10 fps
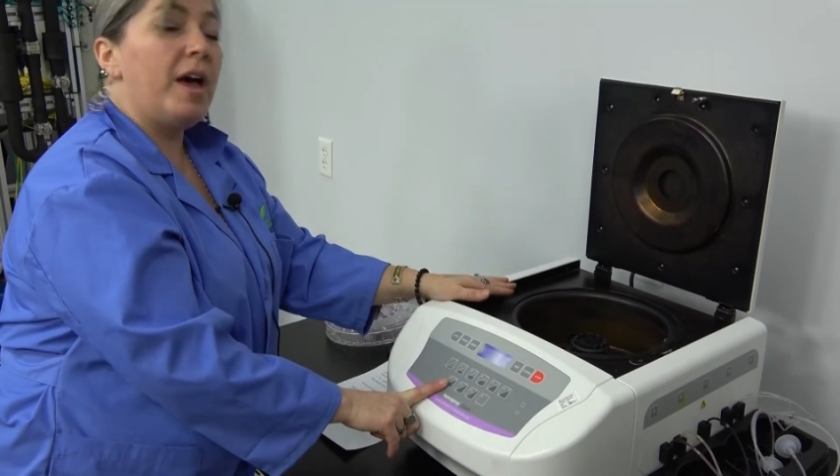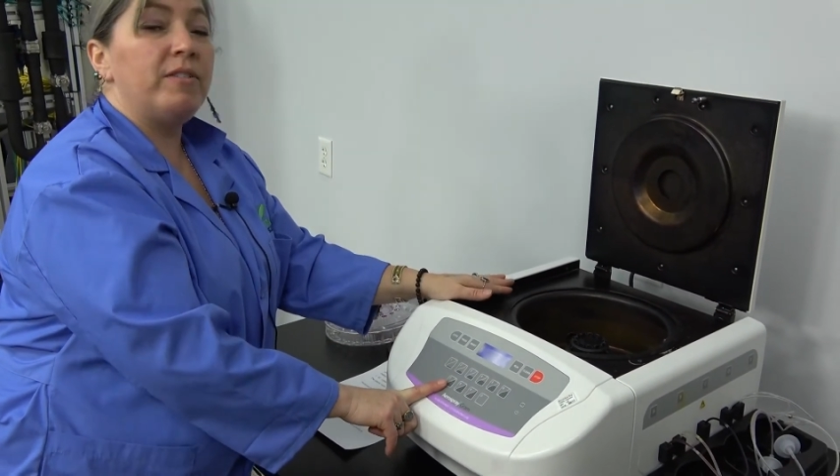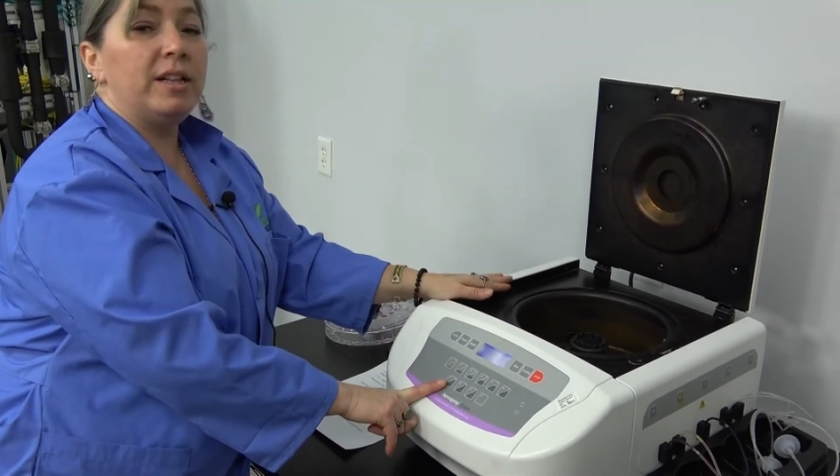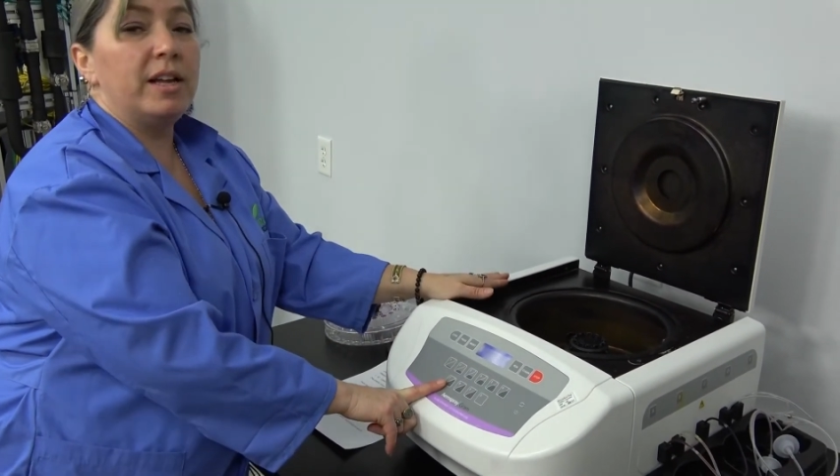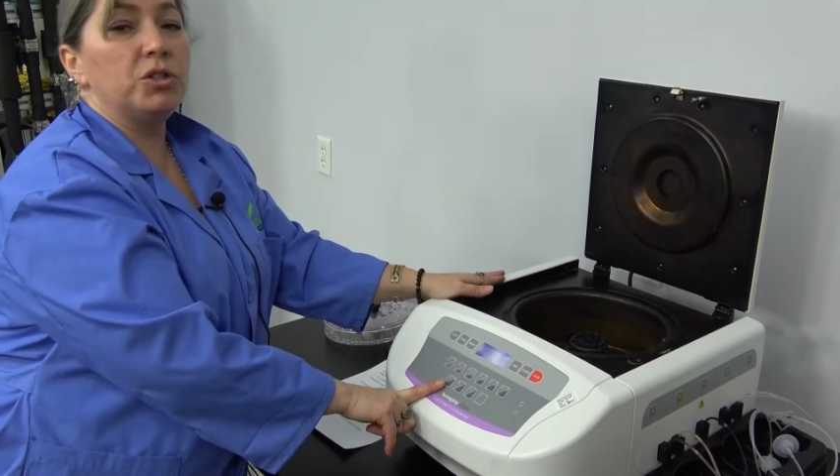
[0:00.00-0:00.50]

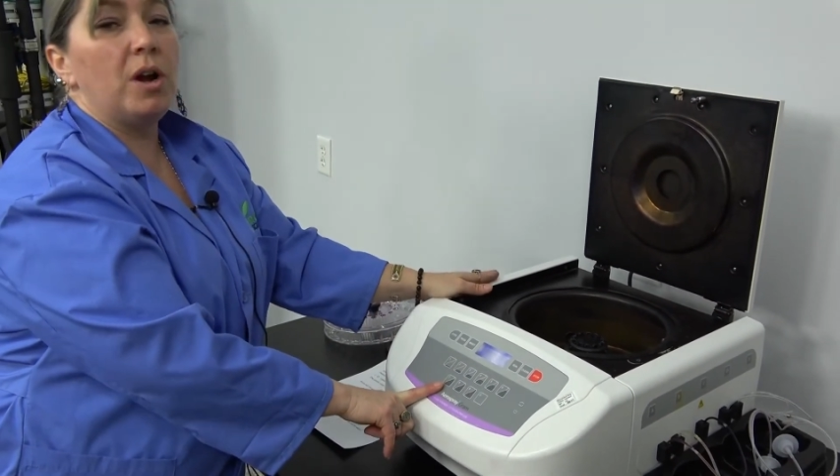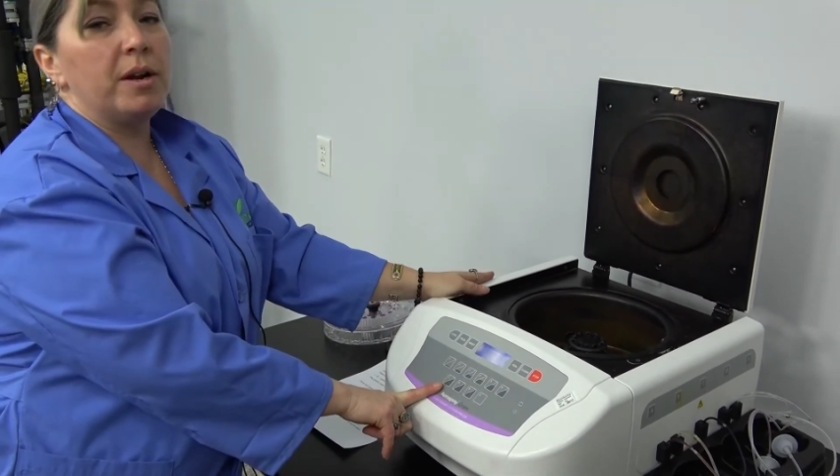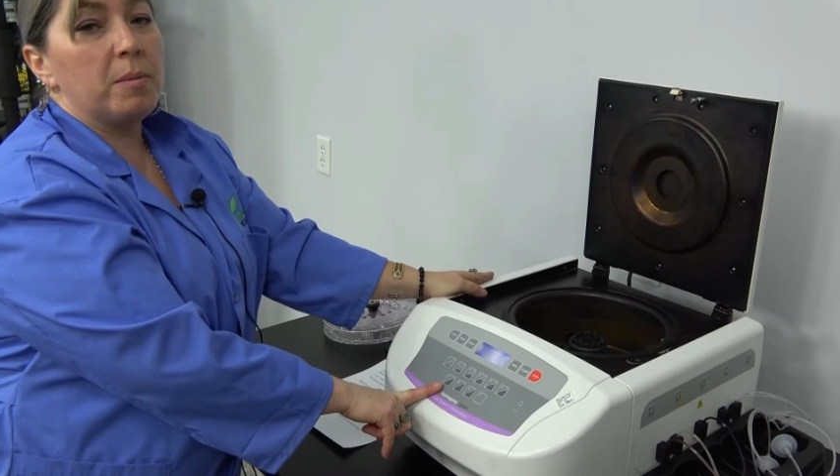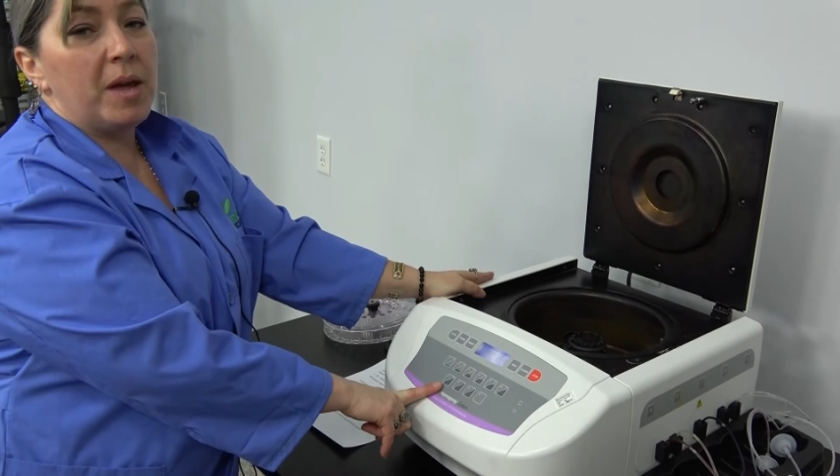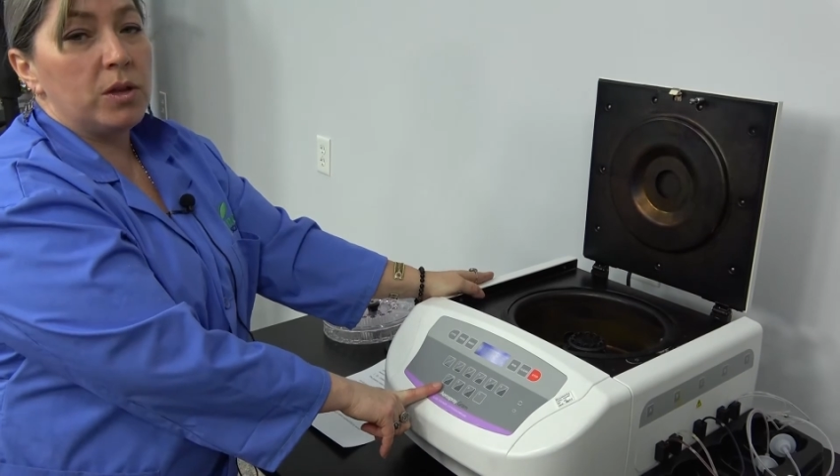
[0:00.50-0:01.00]
have an
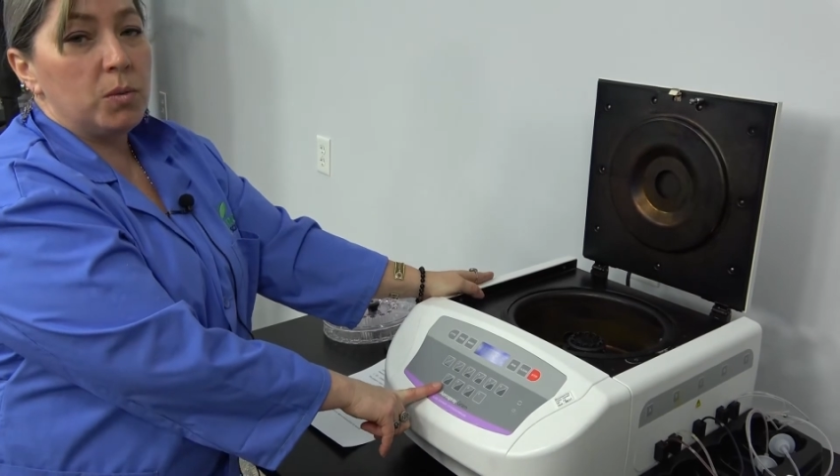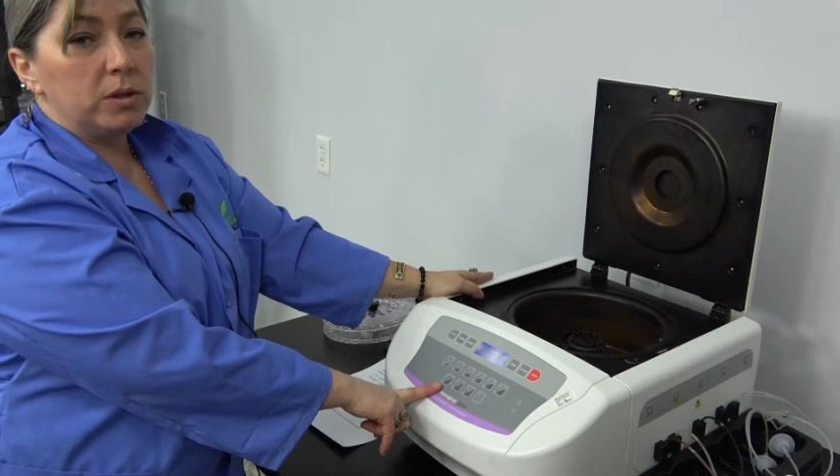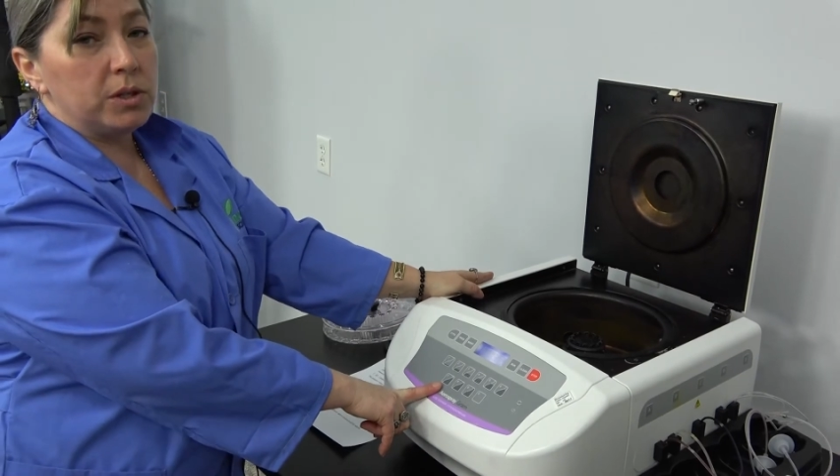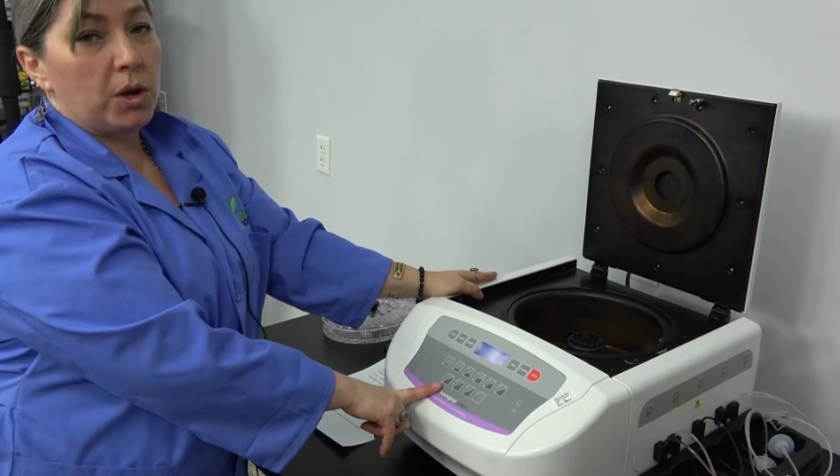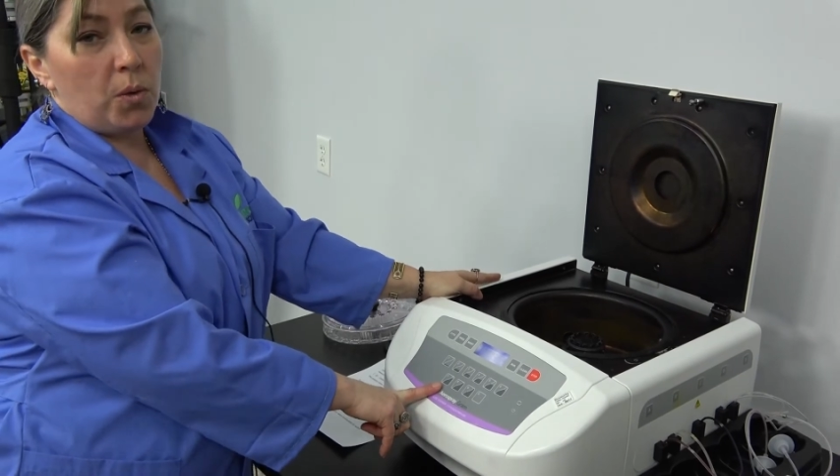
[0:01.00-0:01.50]
electronic
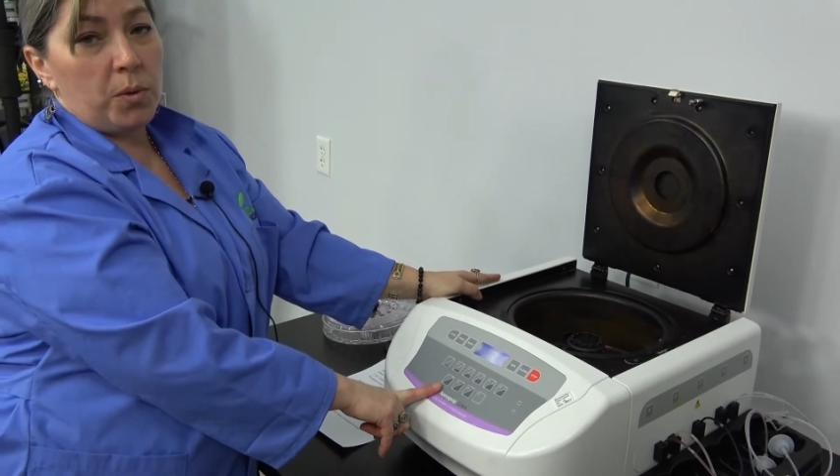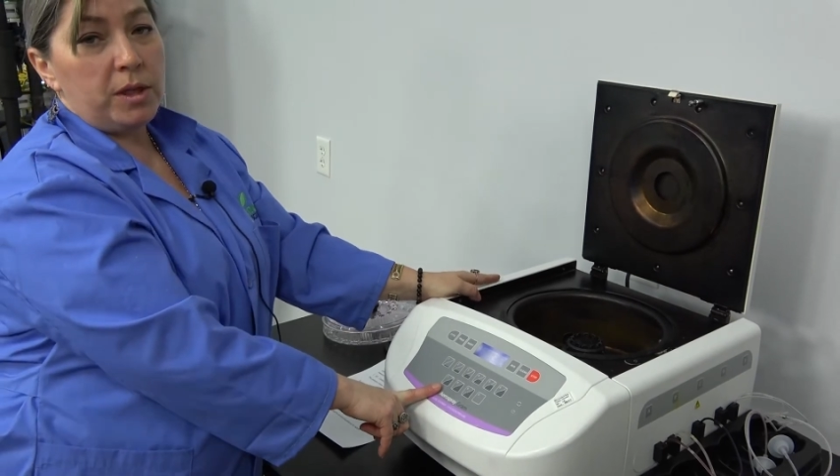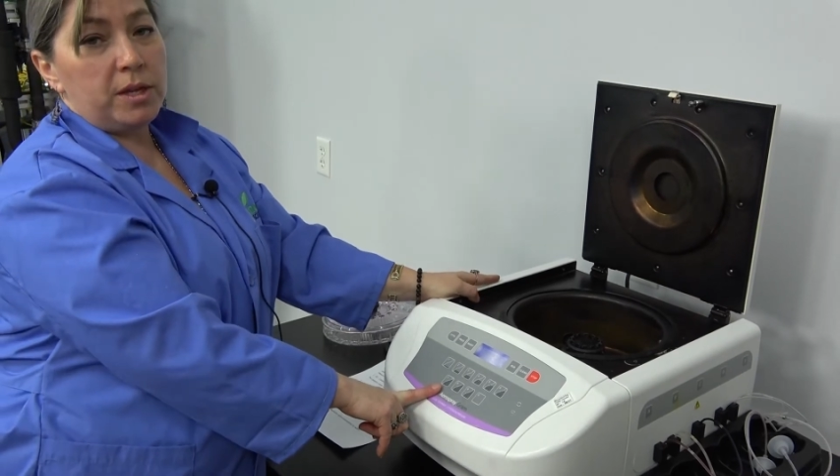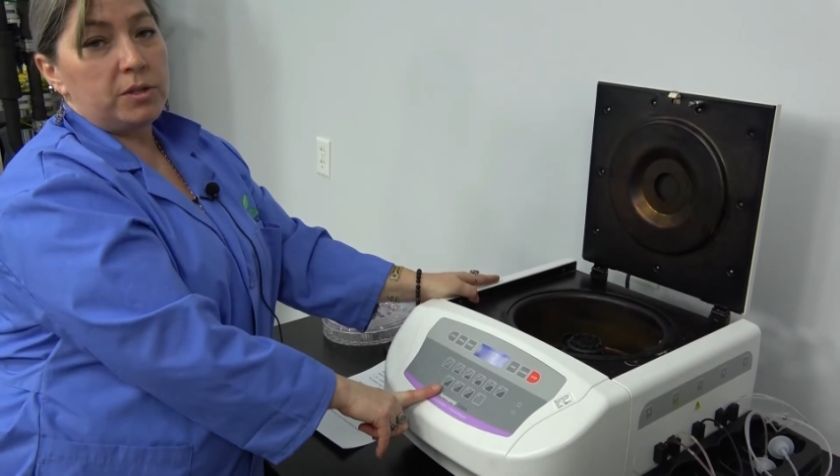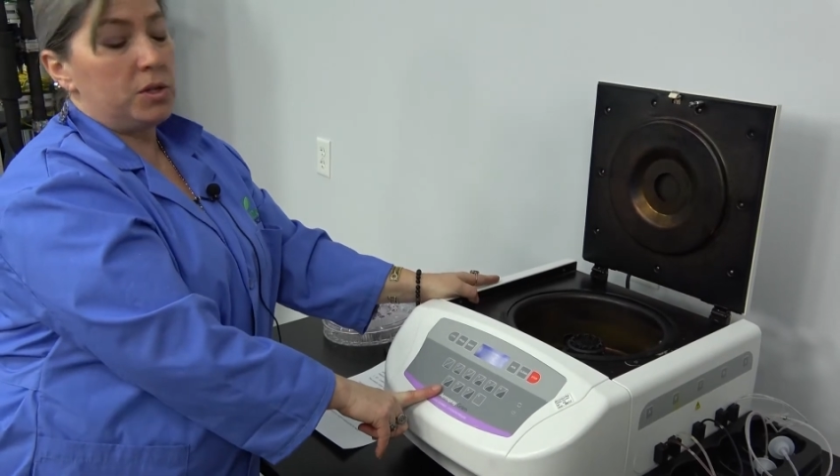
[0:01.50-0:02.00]
manual to go
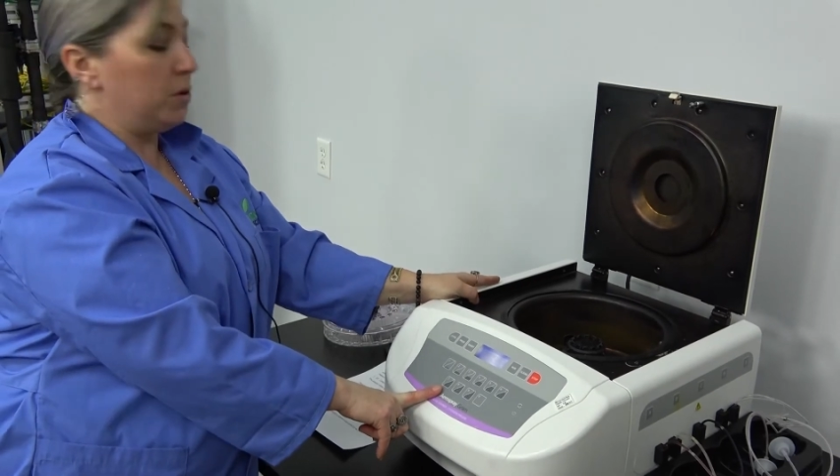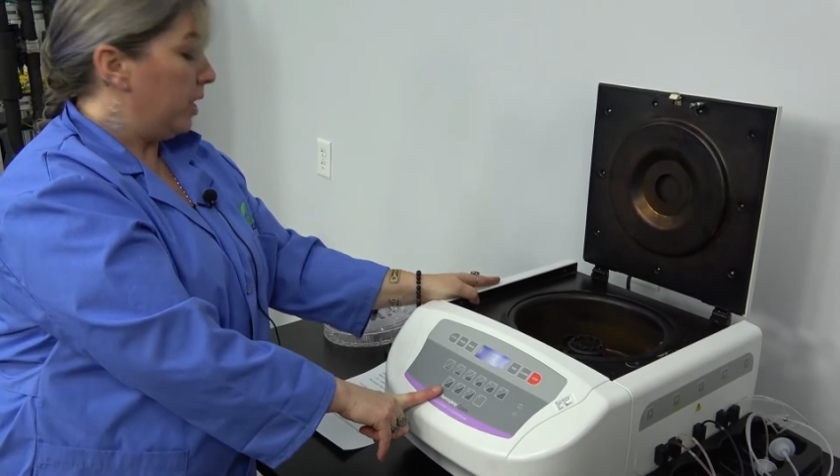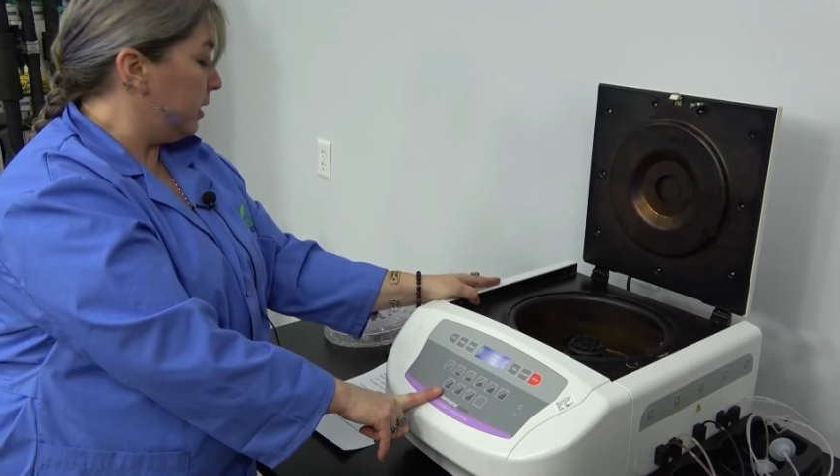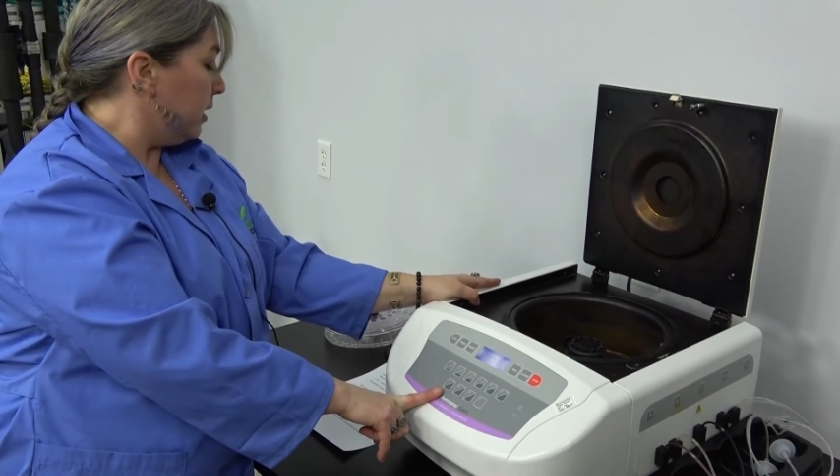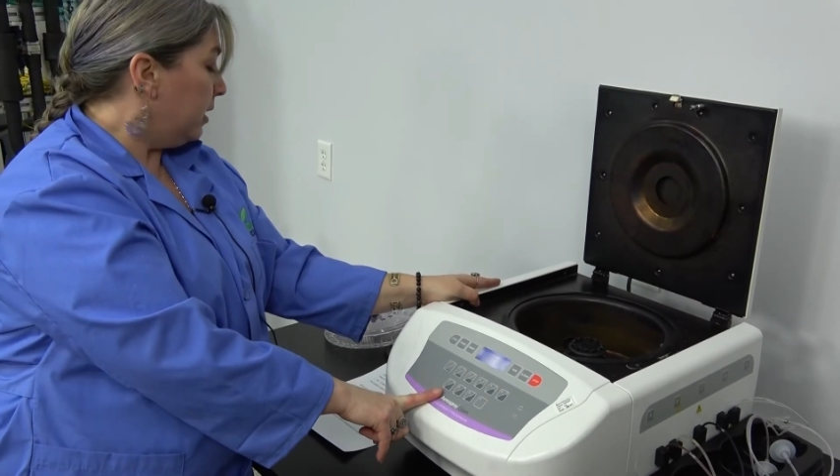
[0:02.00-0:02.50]
with this
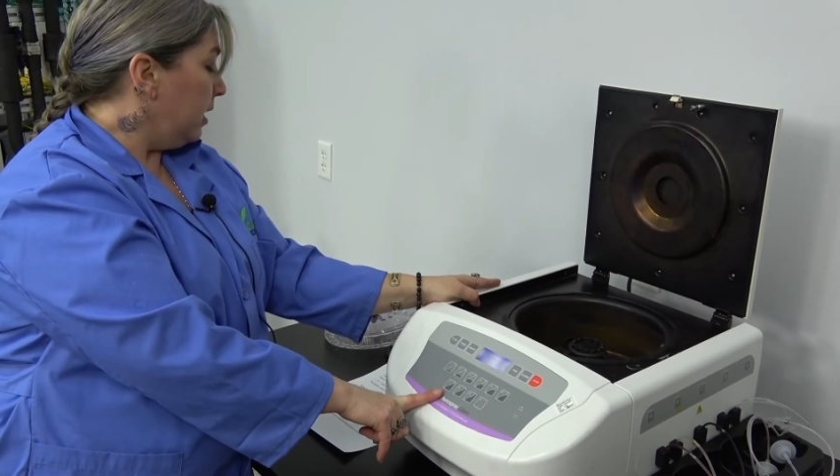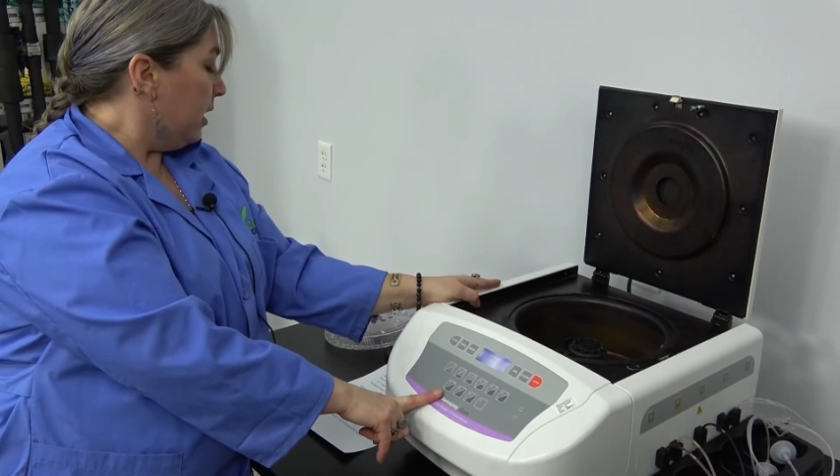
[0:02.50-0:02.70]
unit,